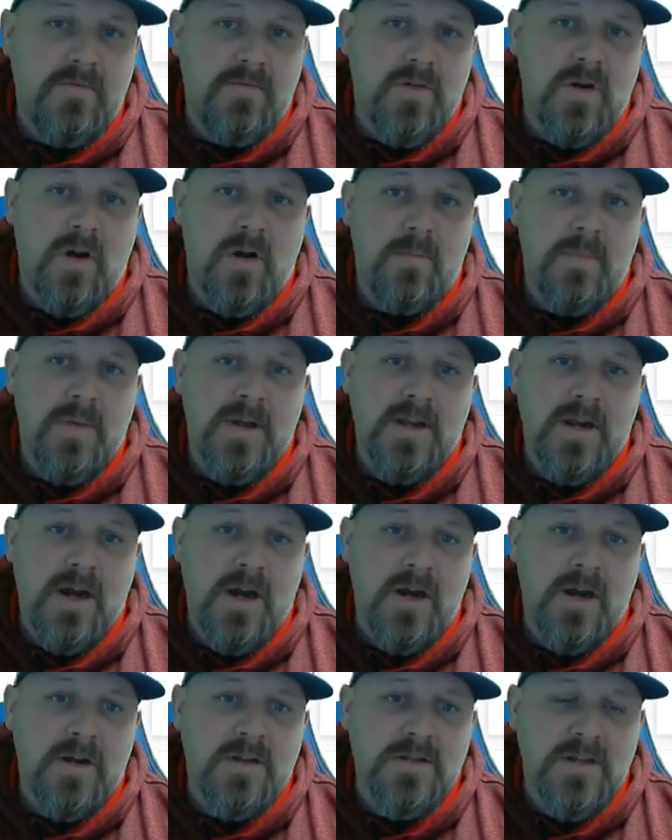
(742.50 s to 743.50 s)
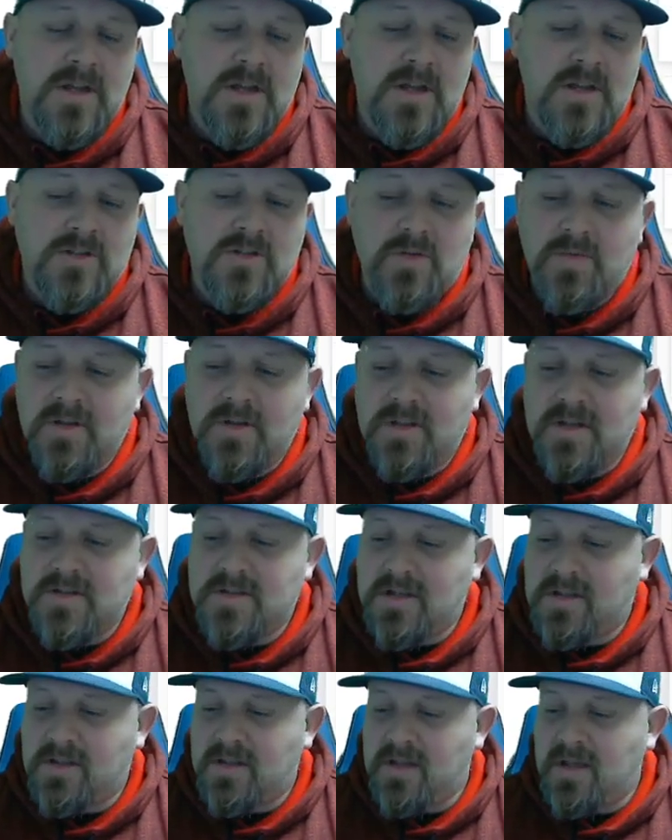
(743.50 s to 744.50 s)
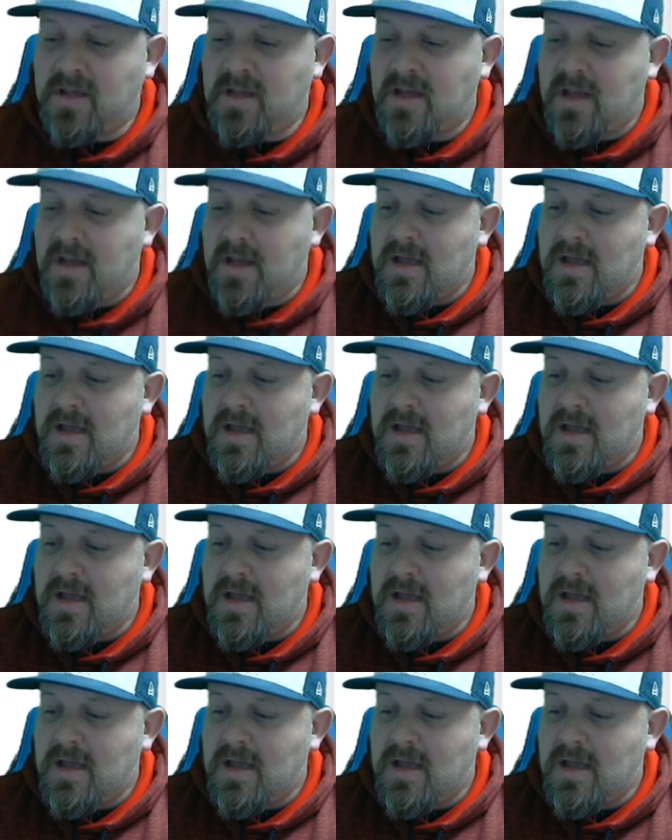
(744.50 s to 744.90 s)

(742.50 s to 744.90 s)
for all my cards. So realistically,